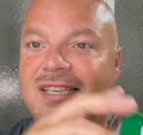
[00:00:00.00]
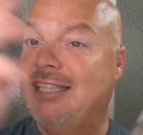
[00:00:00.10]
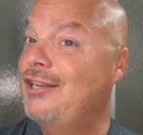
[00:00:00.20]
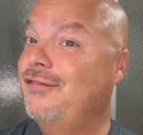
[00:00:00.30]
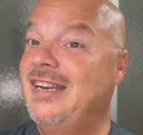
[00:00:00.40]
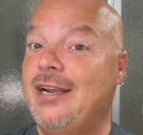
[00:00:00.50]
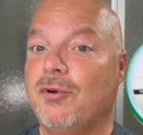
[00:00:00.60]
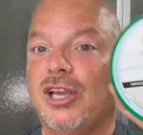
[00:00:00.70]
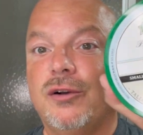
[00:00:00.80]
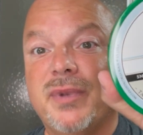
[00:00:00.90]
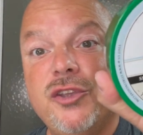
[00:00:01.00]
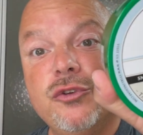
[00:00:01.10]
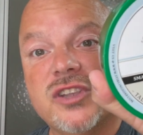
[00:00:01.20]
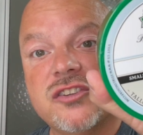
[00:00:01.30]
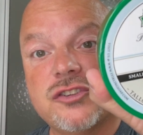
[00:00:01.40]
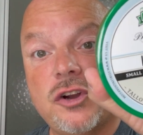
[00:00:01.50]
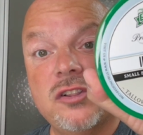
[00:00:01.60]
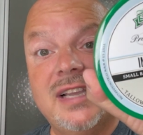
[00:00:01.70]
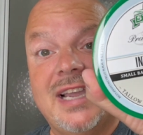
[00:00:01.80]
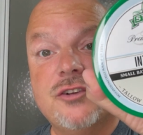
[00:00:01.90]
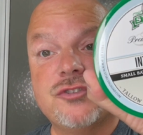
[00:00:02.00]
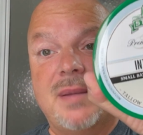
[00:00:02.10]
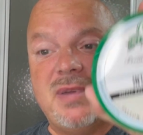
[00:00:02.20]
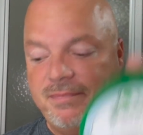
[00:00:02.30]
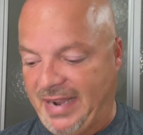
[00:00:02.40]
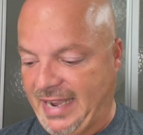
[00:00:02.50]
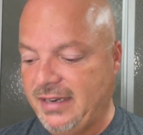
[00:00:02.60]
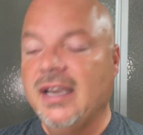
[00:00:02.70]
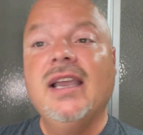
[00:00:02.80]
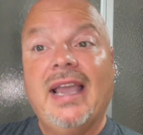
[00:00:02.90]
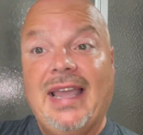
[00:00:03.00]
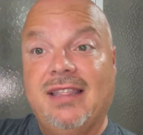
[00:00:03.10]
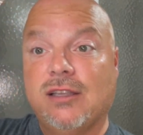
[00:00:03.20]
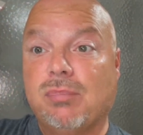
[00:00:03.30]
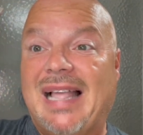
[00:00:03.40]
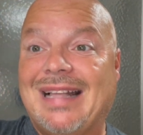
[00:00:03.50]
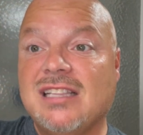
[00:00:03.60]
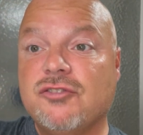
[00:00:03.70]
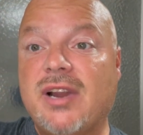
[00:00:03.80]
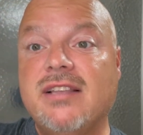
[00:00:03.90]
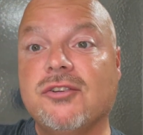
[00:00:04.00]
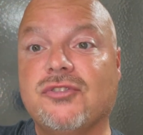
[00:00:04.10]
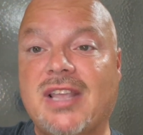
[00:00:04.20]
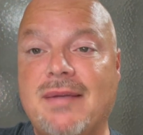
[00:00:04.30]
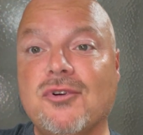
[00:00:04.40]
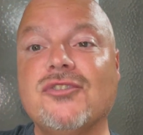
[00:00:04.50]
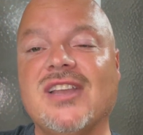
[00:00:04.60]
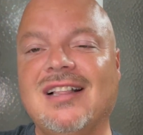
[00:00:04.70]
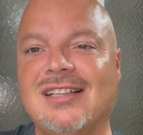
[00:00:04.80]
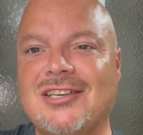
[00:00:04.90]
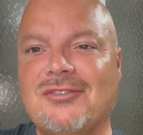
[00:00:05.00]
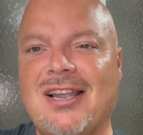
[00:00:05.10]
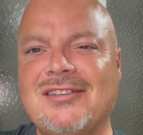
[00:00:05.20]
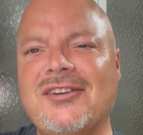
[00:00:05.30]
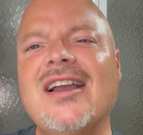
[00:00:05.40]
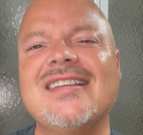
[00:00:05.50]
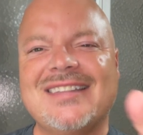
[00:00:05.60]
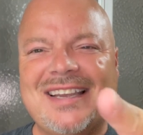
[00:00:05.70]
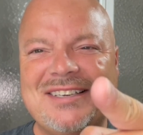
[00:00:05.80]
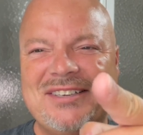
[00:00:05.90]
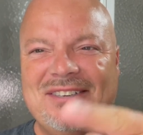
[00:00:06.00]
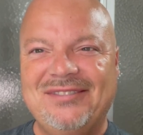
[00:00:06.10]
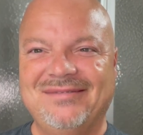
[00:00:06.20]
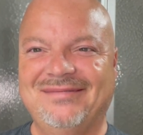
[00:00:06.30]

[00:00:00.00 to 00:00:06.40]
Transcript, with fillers: this video, we're going to be using Stirling Intrepid Man and the Blackland Razor Sabre Single Edge Razor. Stay tuned.